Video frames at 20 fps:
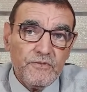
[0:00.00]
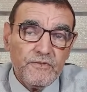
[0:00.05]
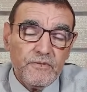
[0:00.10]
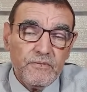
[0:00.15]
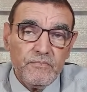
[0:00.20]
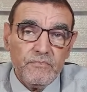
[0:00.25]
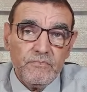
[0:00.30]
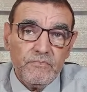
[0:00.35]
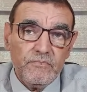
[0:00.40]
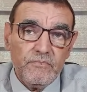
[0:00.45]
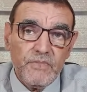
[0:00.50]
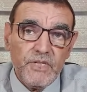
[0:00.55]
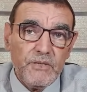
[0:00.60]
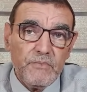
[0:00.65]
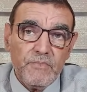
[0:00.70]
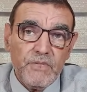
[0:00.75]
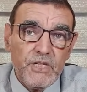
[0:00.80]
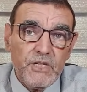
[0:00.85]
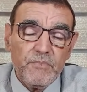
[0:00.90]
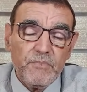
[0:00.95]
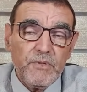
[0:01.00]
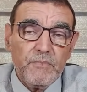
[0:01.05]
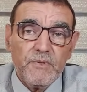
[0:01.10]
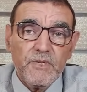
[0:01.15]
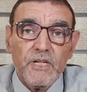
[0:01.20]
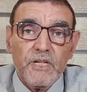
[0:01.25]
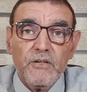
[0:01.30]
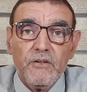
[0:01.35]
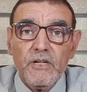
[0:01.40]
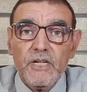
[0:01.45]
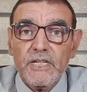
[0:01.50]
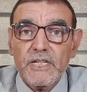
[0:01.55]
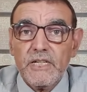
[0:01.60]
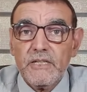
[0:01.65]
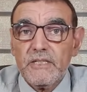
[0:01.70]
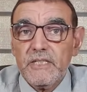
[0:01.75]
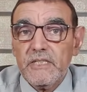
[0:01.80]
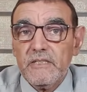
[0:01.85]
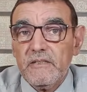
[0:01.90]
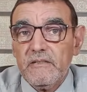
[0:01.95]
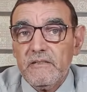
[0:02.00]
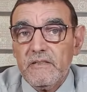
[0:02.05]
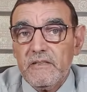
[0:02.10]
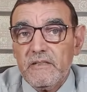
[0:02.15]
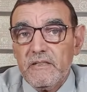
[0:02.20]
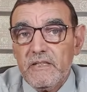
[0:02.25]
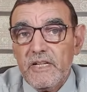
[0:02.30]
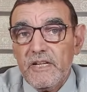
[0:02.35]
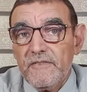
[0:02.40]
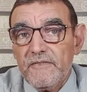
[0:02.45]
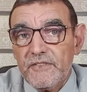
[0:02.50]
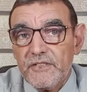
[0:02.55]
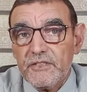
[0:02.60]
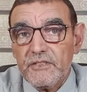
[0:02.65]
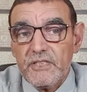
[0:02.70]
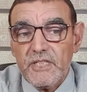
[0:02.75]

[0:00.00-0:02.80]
many people now are getting effort.